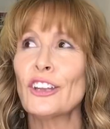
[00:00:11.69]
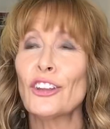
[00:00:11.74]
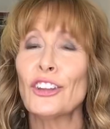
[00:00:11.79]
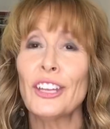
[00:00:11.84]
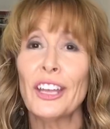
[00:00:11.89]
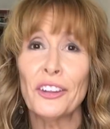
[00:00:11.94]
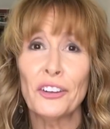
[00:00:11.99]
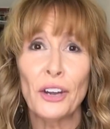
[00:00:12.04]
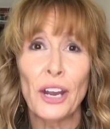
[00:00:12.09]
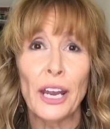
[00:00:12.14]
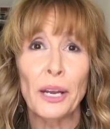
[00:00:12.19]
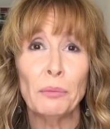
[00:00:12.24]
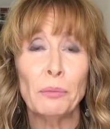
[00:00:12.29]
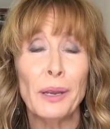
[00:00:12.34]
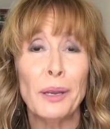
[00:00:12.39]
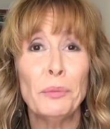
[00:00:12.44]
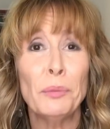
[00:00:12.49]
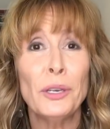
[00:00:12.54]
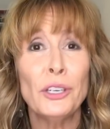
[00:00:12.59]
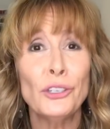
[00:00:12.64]
On the other hand,
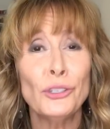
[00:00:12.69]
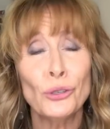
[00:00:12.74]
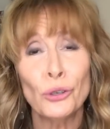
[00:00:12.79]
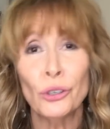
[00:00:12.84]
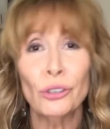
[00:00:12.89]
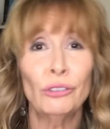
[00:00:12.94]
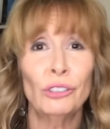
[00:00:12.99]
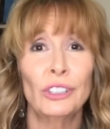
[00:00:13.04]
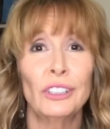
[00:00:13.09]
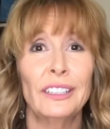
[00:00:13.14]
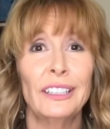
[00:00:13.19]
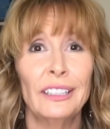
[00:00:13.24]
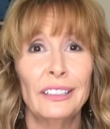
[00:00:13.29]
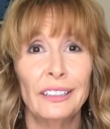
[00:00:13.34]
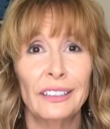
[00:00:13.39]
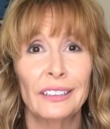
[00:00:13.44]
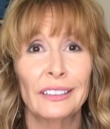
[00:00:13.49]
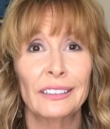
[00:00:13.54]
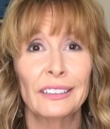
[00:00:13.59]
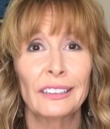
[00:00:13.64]
maybe you're really
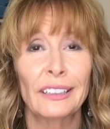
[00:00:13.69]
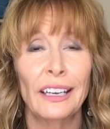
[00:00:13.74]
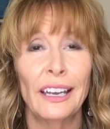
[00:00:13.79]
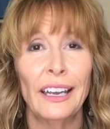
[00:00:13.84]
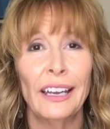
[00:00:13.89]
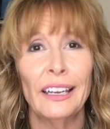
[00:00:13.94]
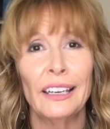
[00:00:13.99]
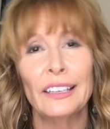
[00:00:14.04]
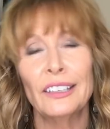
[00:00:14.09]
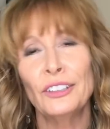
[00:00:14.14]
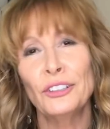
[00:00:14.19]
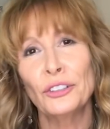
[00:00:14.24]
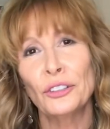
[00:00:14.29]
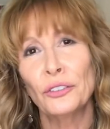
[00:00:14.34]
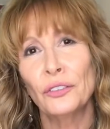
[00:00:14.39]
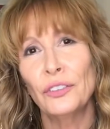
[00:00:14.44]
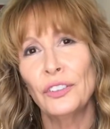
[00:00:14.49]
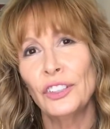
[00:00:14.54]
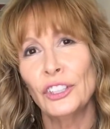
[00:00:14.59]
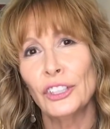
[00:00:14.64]
young and you're
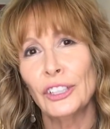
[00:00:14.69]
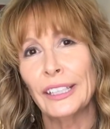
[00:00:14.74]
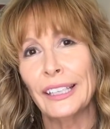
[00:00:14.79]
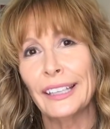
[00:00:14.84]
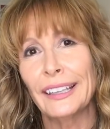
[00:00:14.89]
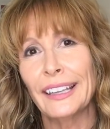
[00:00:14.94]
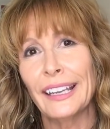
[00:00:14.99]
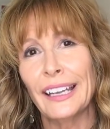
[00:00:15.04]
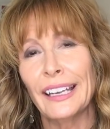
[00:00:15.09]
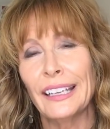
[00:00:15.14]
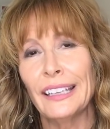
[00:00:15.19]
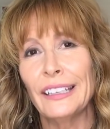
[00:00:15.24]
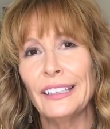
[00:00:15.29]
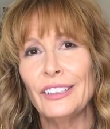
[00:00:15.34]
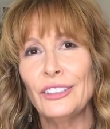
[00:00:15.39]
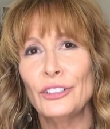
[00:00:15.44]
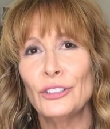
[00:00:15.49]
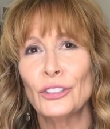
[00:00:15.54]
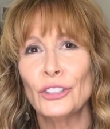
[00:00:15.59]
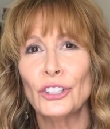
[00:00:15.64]
feeling that
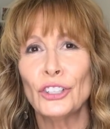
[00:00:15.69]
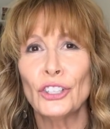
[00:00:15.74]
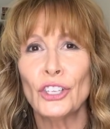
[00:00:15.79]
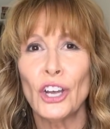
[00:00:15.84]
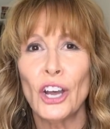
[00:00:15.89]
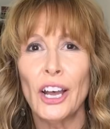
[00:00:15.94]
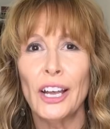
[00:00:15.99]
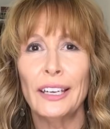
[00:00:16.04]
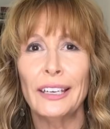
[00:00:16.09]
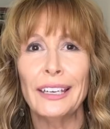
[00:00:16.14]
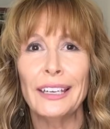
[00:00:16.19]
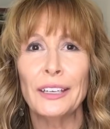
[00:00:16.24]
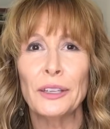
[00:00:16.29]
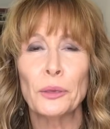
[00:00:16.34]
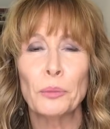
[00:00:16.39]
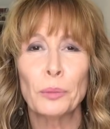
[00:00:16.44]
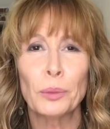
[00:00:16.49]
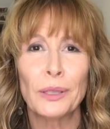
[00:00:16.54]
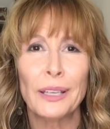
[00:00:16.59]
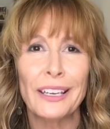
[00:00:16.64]
you're not in
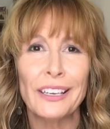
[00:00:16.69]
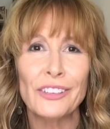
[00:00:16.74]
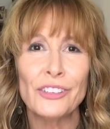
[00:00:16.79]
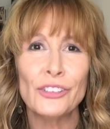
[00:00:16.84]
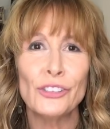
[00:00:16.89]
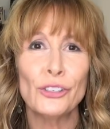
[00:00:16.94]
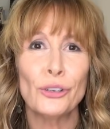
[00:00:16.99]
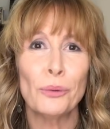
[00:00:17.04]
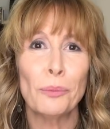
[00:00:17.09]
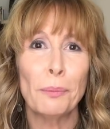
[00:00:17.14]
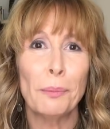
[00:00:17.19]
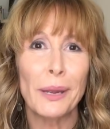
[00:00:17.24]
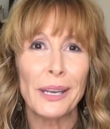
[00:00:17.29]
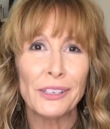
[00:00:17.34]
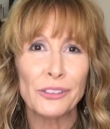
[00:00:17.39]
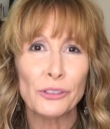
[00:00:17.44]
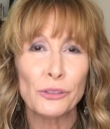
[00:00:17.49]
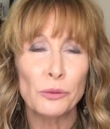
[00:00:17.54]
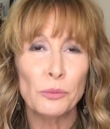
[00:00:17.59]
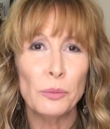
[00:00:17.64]
the place you're
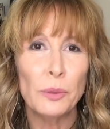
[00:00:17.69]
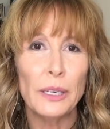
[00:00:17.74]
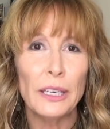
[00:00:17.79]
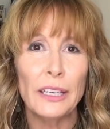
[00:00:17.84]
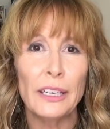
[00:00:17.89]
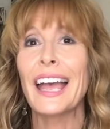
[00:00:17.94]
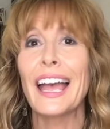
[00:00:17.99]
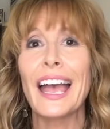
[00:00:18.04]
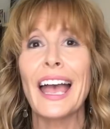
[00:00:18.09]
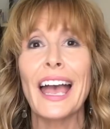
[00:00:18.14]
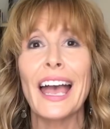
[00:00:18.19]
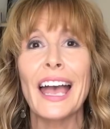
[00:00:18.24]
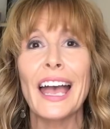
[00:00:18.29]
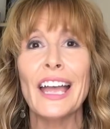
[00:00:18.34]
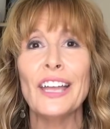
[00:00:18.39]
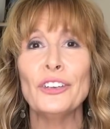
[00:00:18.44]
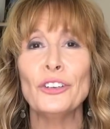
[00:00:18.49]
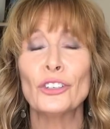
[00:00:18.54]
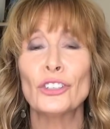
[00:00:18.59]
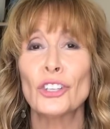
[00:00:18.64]
meant to be
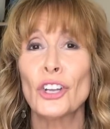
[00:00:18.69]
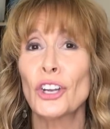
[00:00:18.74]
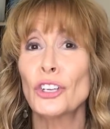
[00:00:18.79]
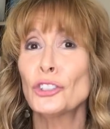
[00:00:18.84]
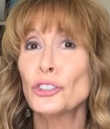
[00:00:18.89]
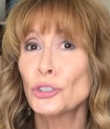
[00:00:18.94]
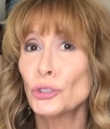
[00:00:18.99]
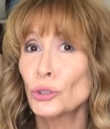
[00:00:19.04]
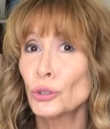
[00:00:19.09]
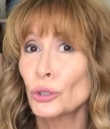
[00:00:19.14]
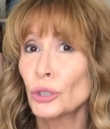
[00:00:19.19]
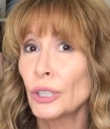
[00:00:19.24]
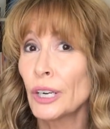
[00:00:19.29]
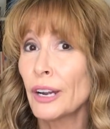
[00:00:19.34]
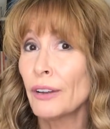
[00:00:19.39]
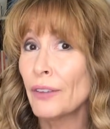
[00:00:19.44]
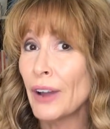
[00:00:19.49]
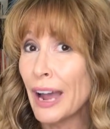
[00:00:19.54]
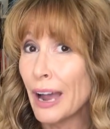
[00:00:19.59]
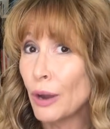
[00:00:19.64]
and you're not sure
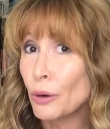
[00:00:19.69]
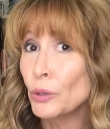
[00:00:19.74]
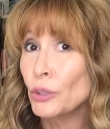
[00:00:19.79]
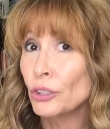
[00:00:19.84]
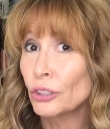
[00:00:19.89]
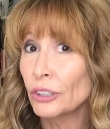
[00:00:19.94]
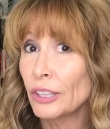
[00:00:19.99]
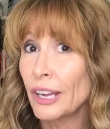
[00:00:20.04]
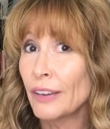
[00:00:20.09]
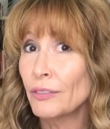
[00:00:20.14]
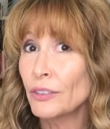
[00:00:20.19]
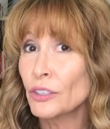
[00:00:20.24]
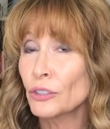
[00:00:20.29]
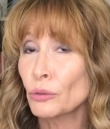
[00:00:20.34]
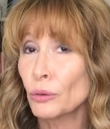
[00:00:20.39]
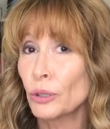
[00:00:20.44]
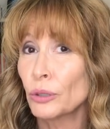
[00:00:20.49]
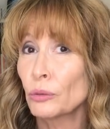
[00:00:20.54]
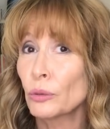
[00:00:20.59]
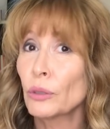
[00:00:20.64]
of how your life is
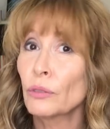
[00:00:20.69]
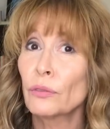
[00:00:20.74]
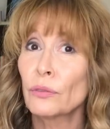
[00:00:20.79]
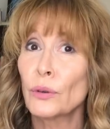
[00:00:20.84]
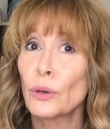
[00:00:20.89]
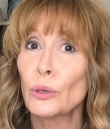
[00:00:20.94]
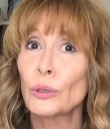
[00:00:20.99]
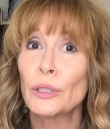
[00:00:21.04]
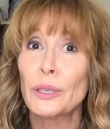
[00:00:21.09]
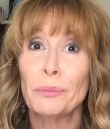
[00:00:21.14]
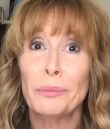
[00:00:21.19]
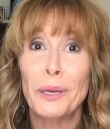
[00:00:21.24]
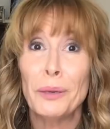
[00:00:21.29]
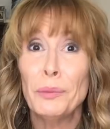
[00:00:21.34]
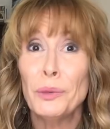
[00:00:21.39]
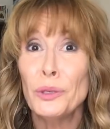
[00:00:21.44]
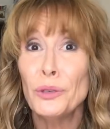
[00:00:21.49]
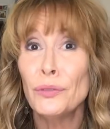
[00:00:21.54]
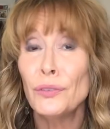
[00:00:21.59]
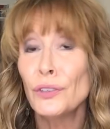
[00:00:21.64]
going to unfold, and
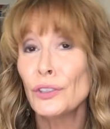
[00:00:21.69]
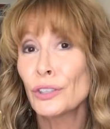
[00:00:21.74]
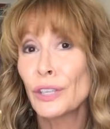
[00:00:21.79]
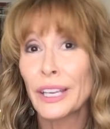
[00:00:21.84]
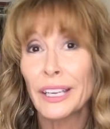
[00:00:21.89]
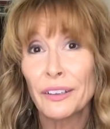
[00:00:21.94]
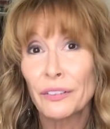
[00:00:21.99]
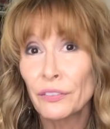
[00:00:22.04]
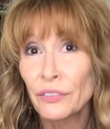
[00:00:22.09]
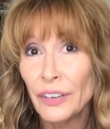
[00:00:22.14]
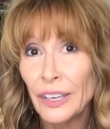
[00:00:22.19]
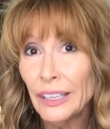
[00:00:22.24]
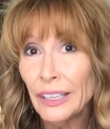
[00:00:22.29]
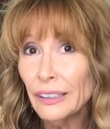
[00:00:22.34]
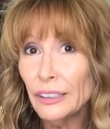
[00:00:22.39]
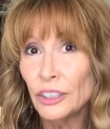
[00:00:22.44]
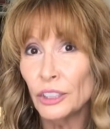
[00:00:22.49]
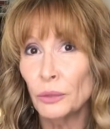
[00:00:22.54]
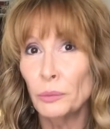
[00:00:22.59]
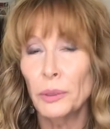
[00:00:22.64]
maybe you feel like a
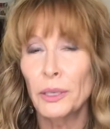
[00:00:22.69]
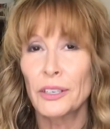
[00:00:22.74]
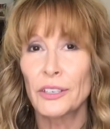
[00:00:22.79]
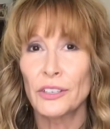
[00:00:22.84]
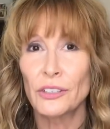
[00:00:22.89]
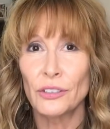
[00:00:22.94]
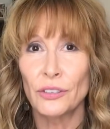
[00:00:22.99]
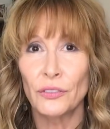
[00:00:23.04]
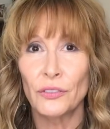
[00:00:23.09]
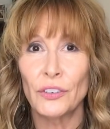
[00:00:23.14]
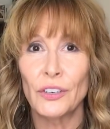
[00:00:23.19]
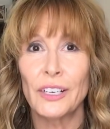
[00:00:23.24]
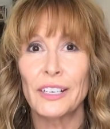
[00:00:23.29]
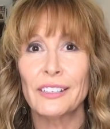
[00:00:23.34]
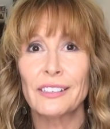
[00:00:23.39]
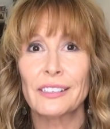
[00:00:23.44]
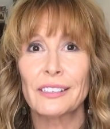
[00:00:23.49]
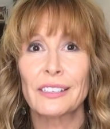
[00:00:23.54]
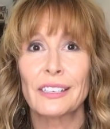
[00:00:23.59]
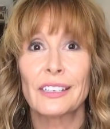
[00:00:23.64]
failure because your
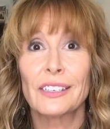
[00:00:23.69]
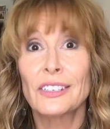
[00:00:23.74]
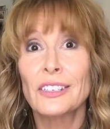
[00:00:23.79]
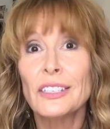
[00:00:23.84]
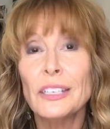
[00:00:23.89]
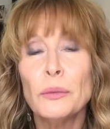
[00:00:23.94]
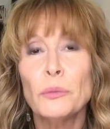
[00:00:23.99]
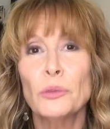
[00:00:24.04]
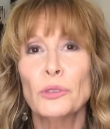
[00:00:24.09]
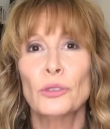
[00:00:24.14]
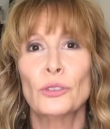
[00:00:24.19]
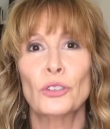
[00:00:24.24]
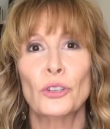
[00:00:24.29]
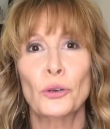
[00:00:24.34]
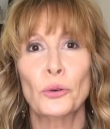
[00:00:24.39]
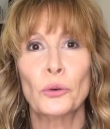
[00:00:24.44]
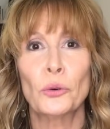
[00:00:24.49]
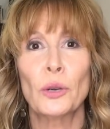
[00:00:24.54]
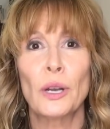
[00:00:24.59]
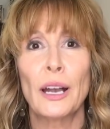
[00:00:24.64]
friends seem to
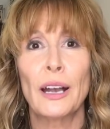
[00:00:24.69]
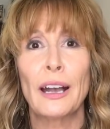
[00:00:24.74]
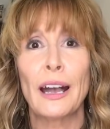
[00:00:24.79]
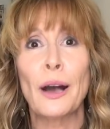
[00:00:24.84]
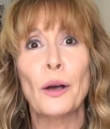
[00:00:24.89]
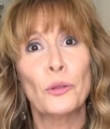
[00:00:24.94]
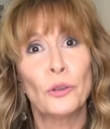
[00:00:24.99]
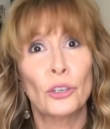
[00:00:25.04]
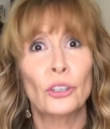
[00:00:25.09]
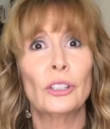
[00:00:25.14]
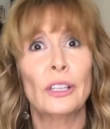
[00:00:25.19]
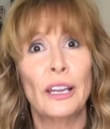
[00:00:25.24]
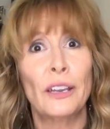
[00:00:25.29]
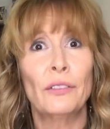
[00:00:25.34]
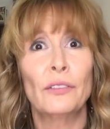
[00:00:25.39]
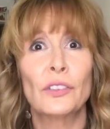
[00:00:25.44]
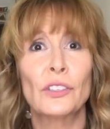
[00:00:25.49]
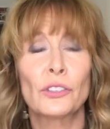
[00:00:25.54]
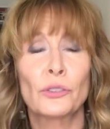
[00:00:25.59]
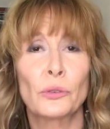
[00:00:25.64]
know how their
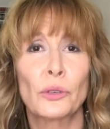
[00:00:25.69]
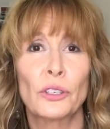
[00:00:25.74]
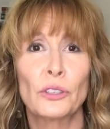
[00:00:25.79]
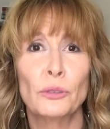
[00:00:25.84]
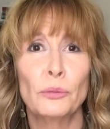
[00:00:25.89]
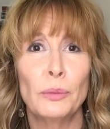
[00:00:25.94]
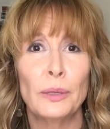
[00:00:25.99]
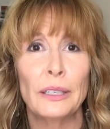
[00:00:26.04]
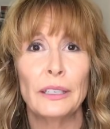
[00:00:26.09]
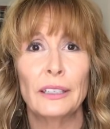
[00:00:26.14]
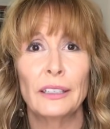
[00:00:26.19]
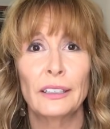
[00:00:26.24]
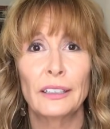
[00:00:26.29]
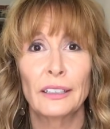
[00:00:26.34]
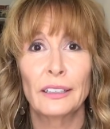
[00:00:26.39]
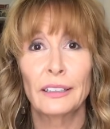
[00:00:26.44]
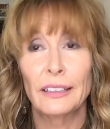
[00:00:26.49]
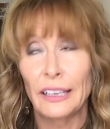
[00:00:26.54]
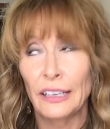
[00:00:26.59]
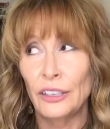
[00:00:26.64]
life is going to be
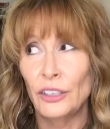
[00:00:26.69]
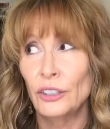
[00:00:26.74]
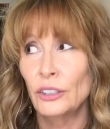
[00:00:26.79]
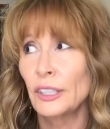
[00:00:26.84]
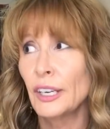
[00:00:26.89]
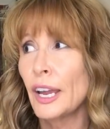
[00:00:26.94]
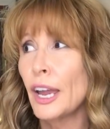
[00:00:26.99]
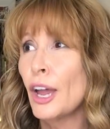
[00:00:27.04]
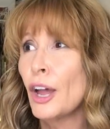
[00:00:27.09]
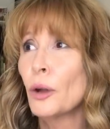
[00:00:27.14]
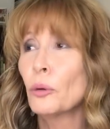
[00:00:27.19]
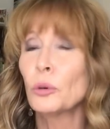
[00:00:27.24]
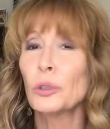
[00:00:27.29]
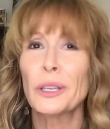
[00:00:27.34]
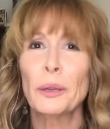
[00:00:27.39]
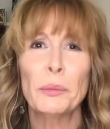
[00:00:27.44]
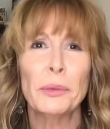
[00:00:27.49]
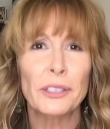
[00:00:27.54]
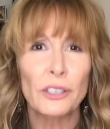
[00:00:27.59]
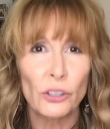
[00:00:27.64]
later. Well,
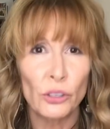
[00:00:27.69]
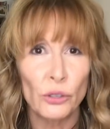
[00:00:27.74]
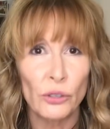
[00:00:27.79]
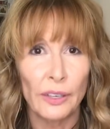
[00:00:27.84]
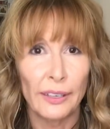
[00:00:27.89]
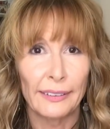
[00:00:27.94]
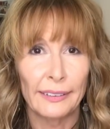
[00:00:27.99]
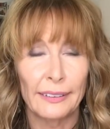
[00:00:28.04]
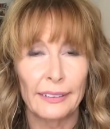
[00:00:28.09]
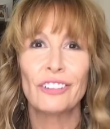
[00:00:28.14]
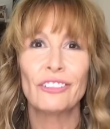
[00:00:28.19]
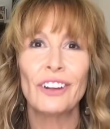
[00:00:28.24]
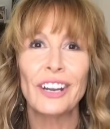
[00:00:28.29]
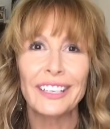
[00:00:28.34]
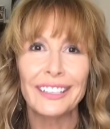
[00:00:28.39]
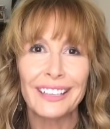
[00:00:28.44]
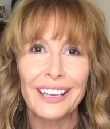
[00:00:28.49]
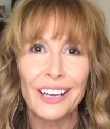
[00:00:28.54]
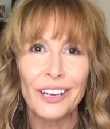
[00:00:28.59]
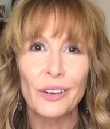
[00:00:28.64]
let me tell you this.
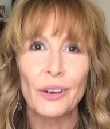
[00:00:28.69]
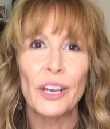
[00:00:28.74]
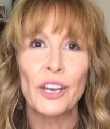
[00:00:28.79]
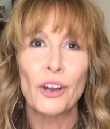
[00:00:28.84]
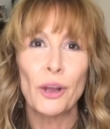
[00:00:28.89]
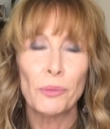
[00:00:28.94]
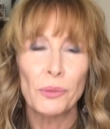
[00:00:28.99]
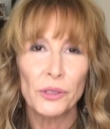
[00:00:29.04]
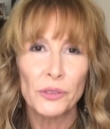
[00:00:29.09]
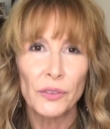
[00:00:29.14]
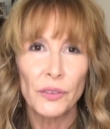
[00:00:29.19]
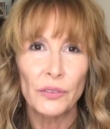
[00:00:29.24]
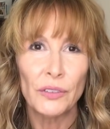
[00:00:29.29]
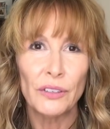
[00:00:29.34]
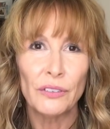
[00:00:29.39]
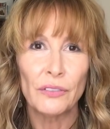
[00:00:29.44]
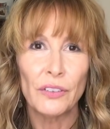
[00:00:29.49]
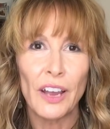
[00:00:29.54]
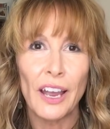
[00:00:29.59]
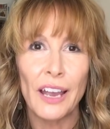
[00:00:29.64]
Right now, at almost
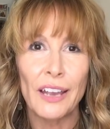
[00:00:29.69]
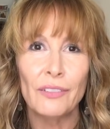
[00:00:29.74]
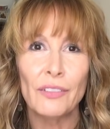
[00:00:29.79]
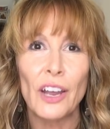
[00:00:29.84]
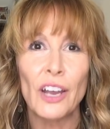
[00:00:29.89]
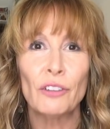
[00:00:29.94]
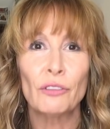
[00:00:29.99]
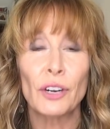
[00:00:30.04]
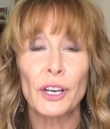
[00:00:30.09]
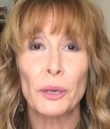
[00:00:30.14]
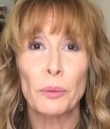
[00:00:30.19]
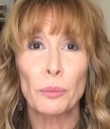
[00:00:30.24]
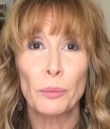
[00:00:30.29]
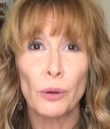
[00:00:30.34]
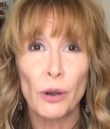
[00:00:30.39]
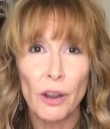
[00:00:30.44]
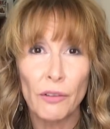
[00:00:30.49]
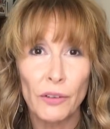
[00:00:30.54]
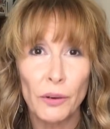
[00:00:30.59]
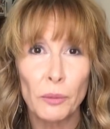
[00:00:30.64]
55, I run a
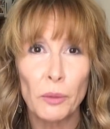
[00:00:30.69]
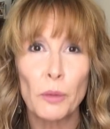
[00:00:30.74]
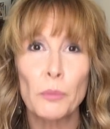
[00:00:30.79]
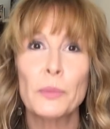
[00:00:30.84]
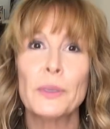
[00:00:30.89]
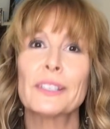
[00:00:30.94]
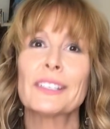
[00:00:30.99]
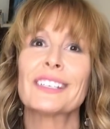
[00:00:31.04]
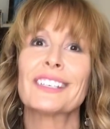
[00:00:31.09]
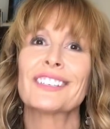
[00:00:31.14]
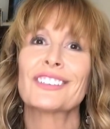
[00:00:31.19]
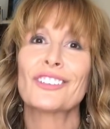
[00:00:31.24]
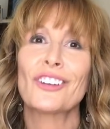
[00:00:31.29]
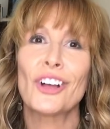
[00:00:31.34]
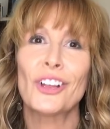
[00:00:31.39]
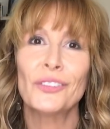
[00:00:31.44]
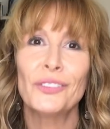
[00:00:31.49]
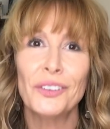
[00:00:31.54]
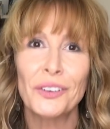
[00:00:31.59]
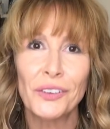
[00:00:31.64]
profitable business
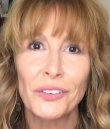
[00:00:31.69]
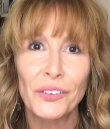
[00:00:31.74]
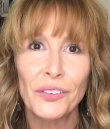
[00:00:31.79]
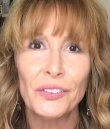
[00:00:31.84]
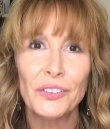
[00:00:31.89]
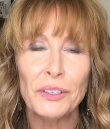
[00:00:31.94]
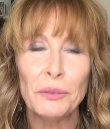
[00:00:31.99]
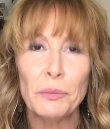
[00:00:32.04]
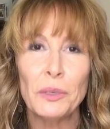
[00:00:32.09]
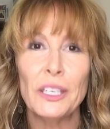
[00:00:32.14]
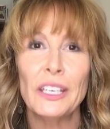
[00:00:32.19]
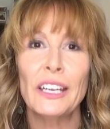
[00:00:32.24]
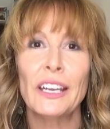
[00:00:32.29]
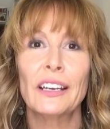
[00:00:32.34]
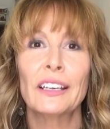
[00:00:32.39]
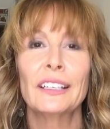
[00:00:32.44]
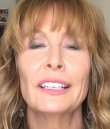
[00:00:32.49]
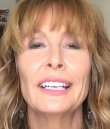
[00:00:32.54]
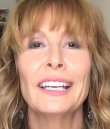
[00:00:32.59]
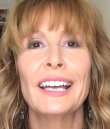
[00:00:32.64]
called View of 50
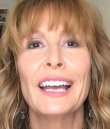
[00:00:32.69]
Media.